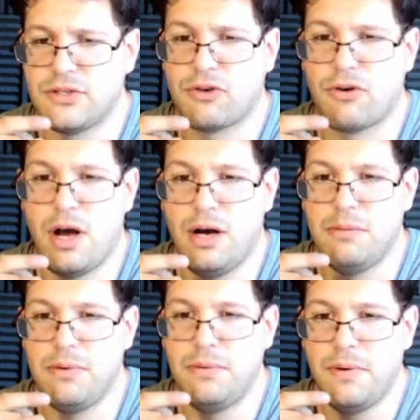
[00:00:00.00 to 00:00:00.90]

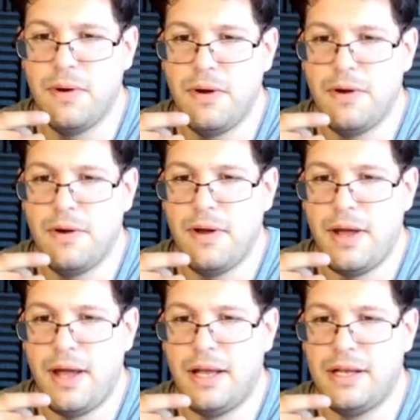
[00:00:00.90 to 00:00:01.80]
scrub,
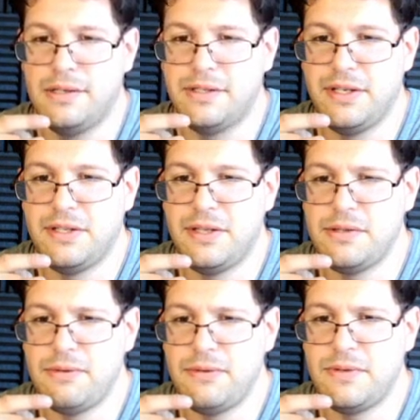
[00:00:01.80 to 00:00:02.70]
and
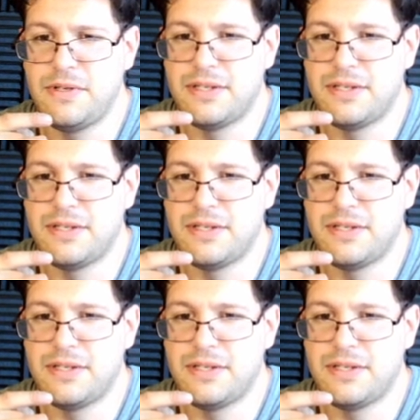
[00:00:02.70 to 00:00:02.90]
it